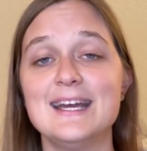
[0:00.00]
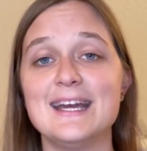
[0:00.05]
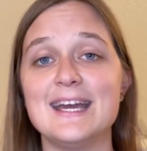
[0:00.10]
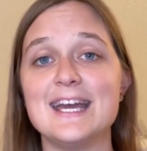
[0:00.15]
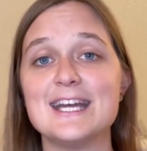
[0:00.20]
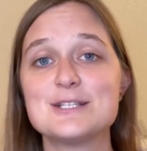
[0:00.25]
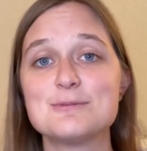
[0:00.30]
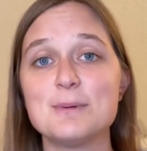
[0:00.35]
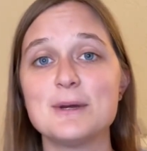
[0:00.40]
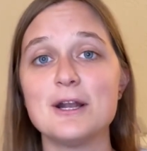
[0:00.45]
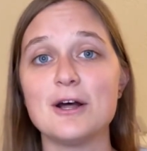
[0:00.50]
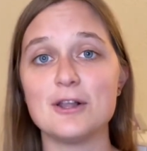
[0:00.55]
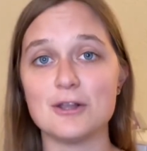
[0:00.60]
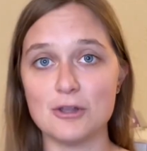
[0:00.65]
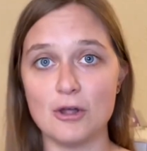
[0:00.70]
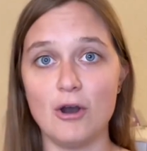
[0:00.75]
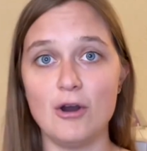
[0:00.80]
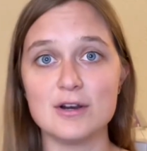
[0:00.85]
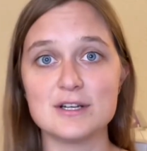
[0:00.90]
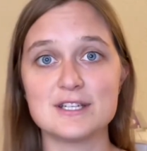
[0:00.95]
It's been a
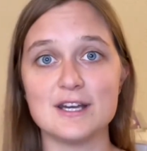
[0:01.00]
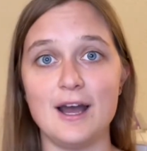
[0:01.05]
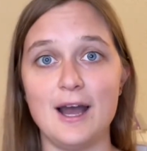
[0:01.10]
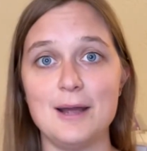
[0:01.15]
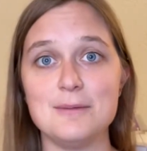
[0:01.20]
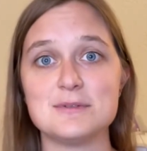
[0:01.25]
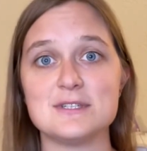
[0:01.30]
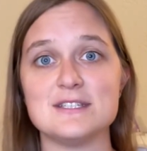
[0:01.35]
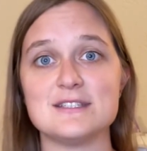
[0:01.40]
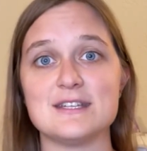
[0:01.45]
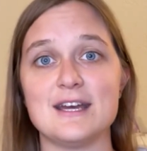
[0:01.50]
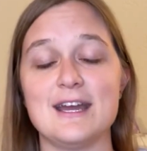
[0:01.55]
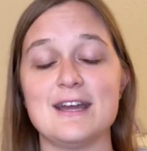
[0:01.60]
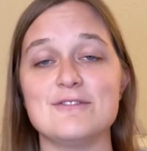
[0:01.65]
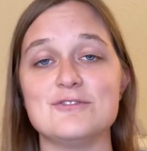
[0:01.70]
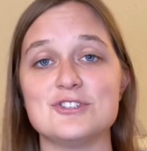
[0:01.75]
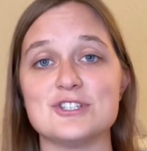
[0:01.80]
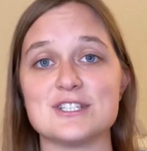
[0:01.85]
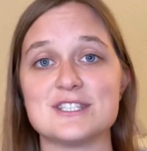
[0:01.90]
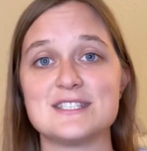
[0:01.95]
long time since I
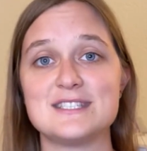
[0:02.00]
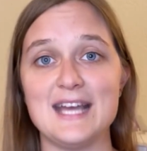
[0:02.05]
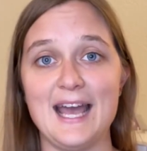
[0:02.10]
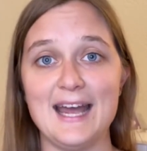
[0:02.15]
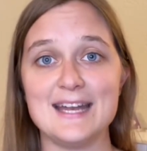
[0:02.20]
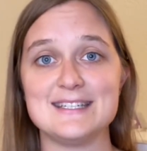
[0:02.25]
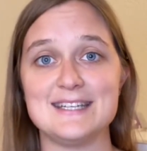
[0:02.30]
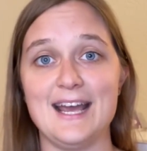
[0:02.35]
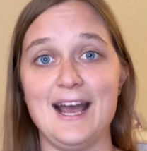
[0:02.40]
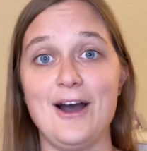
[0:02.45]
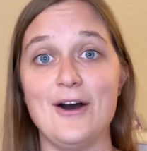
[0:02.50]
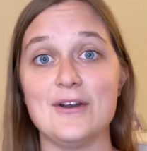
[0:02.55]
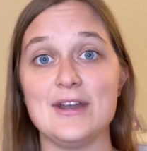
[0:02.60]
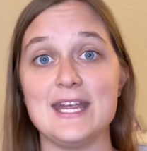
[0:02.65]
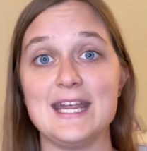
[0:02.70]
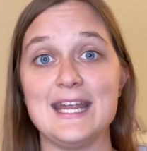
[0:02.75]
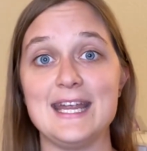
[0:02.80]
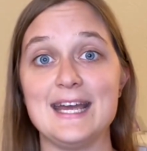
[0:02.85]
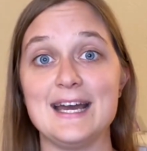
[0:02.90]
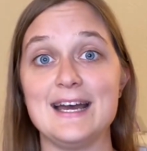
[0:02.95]
have just sat down
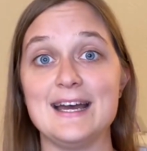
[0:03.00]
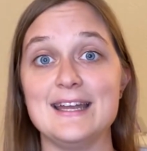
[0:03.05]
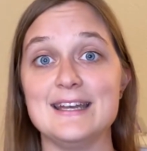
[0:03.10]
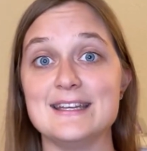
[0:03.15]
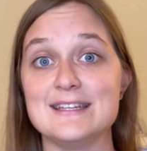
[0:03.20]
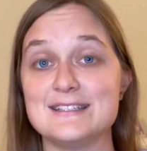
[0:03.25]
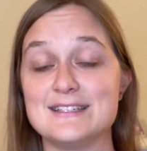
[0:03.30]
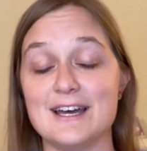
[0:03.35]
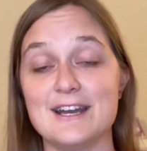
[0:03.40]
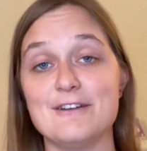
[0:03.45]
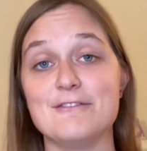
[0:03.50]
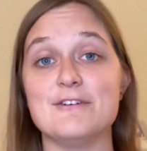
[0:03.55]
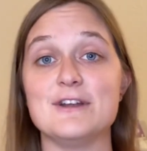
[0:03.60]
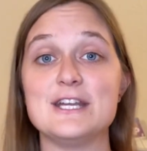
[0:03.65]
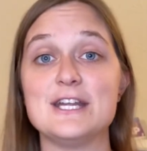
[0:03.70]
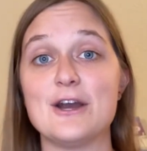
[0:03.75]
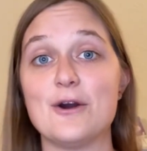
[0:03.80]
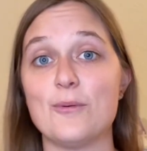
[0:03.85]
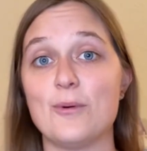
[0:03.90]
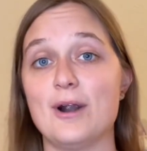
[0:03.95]
and done a
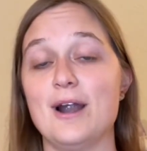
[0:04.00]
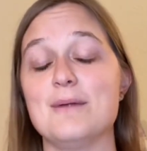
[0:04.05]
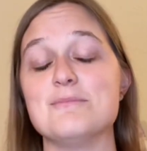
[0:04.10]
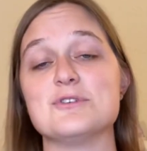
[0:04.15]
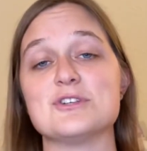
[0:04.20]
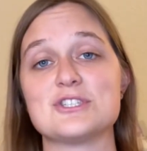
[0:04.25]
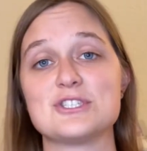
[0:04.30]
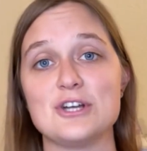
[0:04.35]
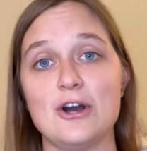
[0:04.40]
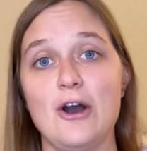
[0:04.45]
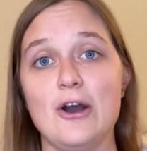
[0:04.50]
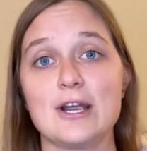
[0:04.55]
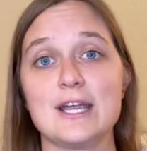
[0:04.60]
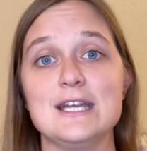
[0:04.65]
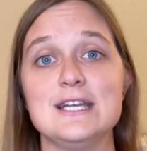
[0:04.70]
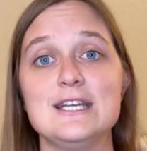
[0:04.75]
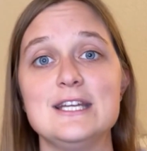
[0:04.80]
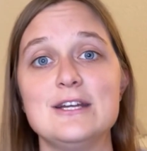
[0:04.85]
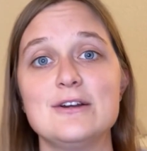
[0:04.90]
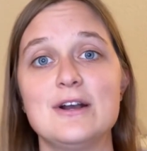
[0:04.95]
video where I'm just
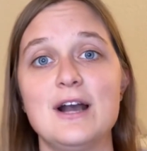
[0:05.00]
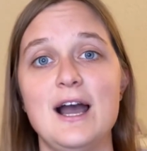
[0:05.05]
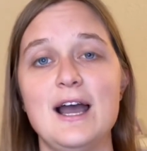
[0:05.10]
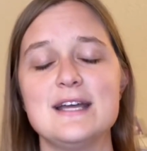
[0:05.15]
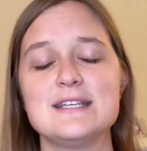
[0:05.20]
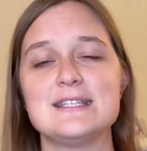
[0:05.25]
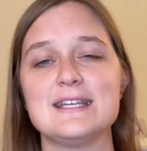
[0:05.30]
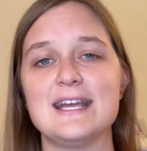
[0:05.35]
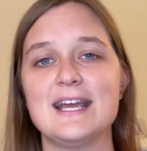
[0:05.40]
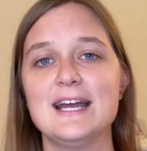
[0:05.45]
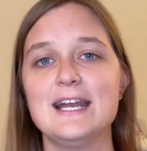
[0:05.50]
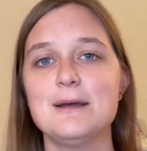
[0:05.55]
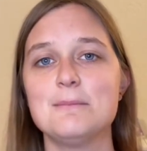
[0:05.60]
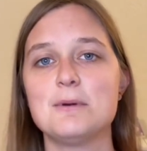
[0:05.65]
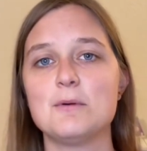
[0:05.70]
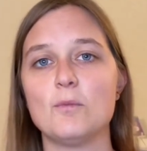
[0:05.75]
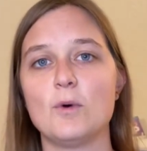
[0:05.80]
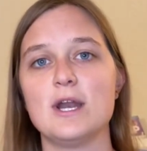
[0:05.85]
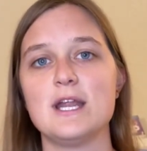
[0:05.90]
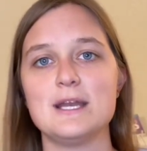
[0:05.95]
talking to you guys, and I've
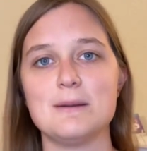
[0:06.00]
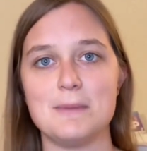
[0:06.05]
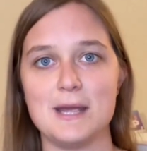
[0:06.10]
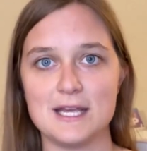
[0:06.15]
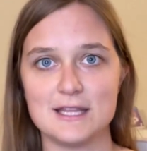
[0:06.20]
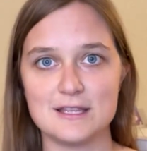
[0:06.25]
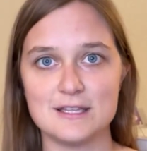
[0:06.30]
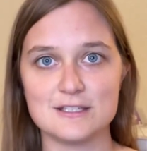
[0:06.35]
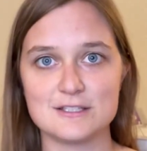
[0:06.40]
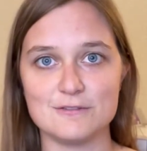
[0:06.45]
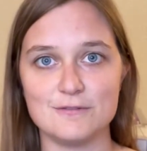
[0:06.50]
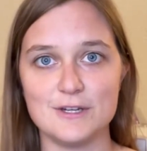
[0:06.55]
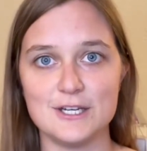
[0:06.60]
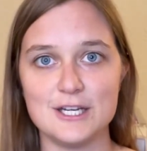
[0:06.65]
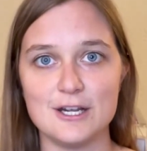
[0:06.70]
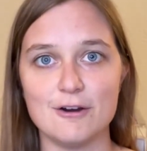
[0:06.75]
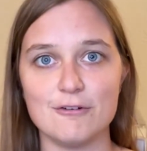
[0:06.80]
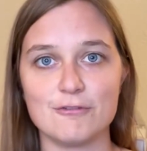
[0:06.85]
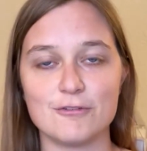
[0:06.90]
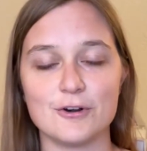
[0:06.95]
been wanting to make this
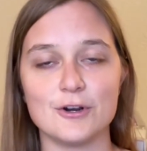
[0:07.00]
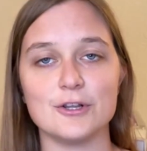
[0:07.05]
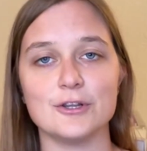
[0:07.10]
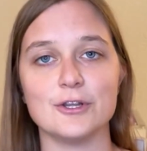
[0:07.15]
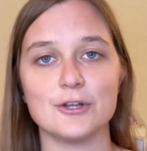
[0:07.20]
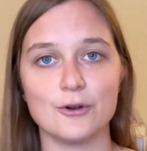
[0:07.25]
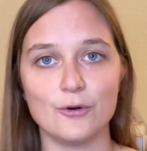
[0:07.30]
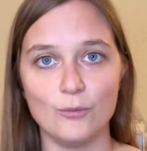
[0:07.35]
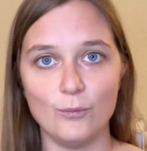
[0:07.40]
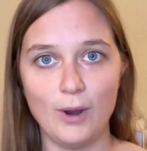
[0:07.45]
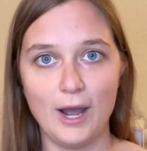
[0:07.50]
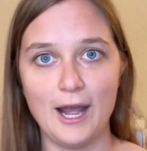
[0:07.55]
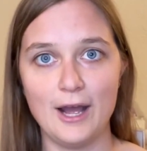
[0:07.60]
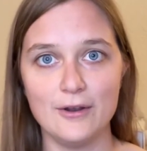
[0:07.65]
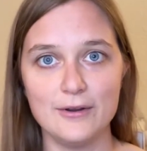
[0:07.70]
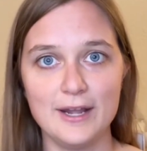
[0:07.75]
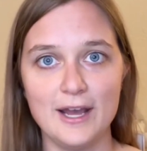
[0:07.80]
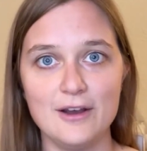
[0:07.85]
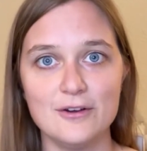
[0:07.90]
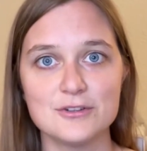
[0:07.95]
video for a little while
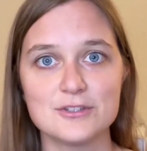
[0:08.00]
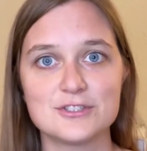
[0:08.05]
now.